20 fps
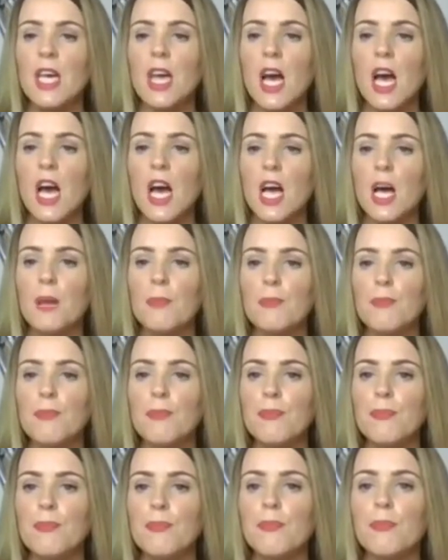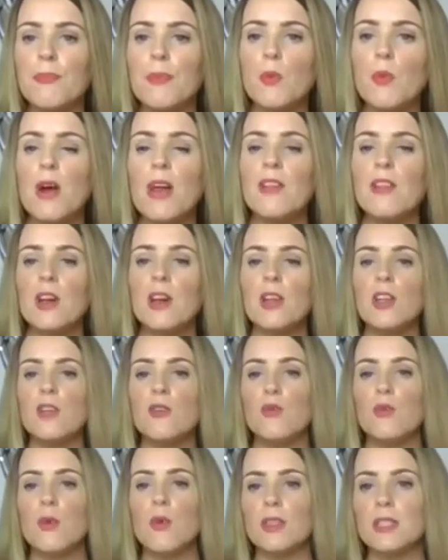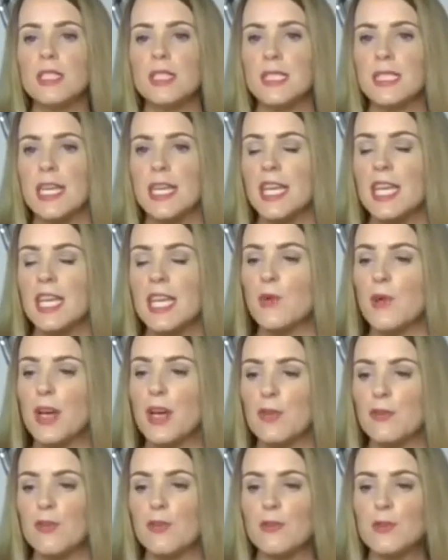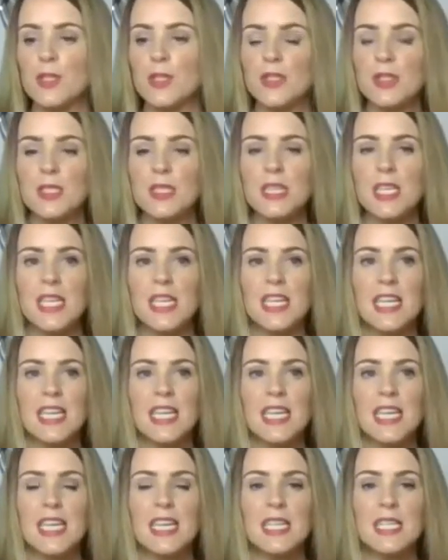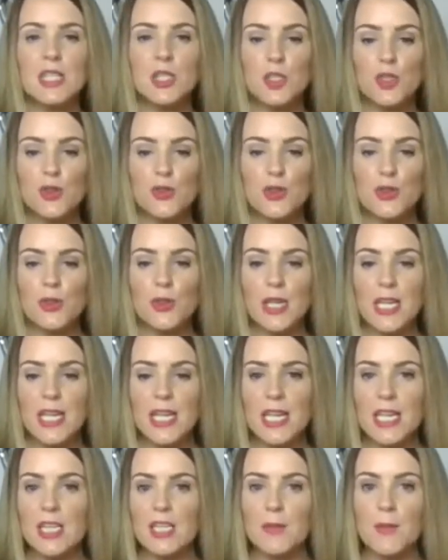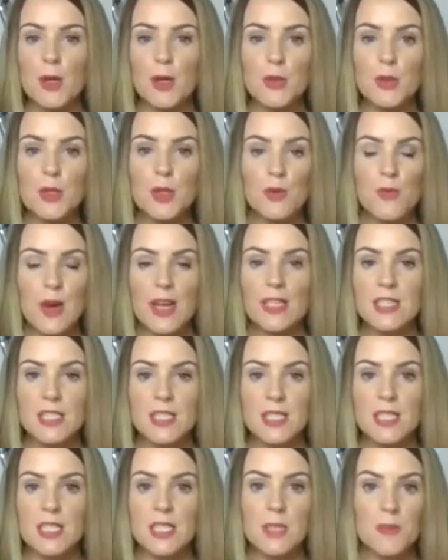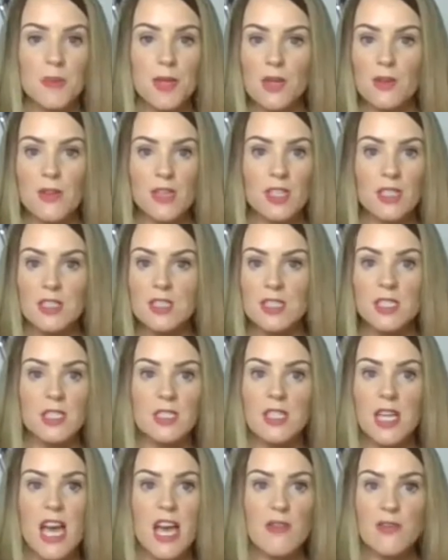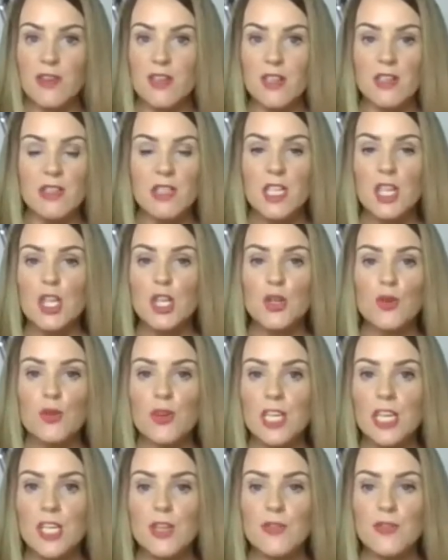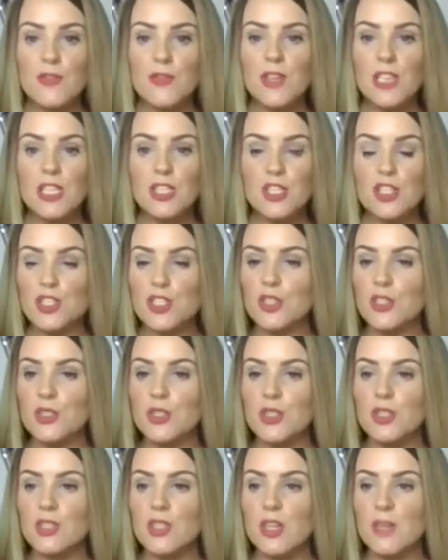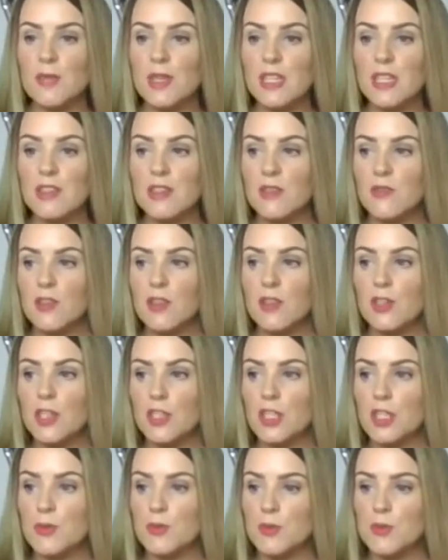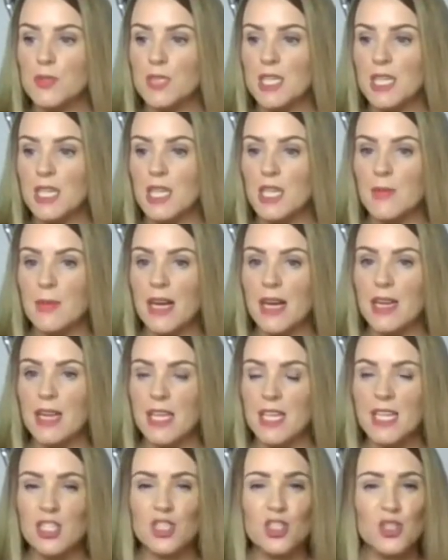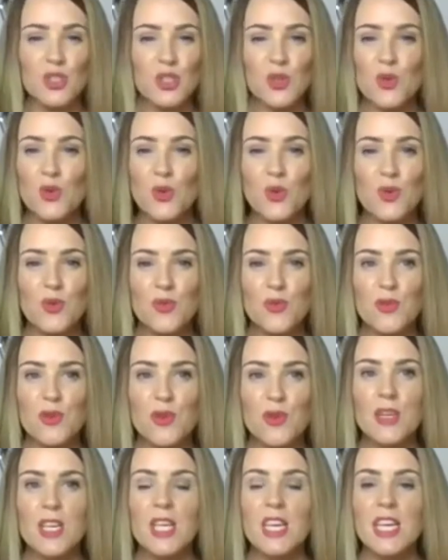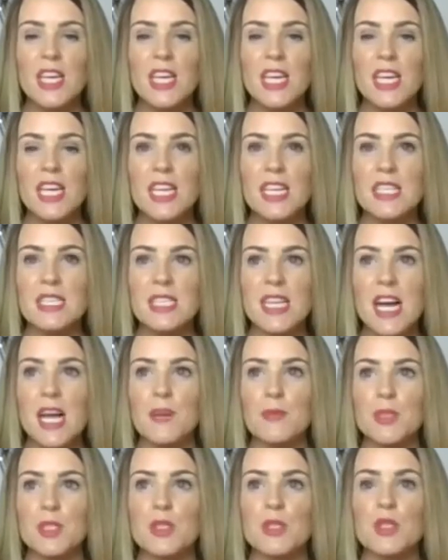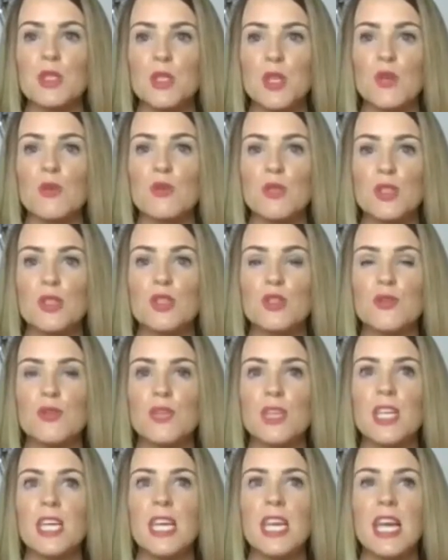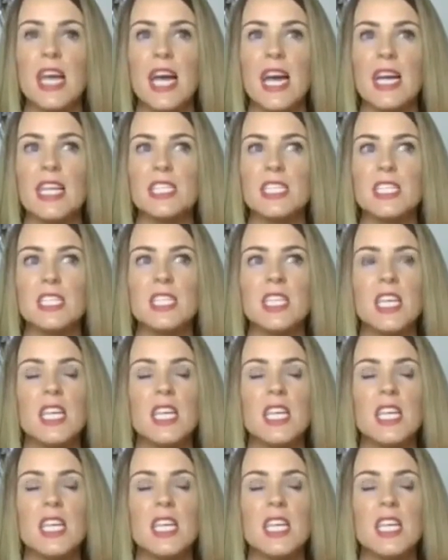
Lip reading: But when our loved ones are taken away from us, it is truly the most horrendous experience ever. Grief is just, I mean, I've got goosebumps thinking about it. It's just awful. It is absolutely soul destroying. And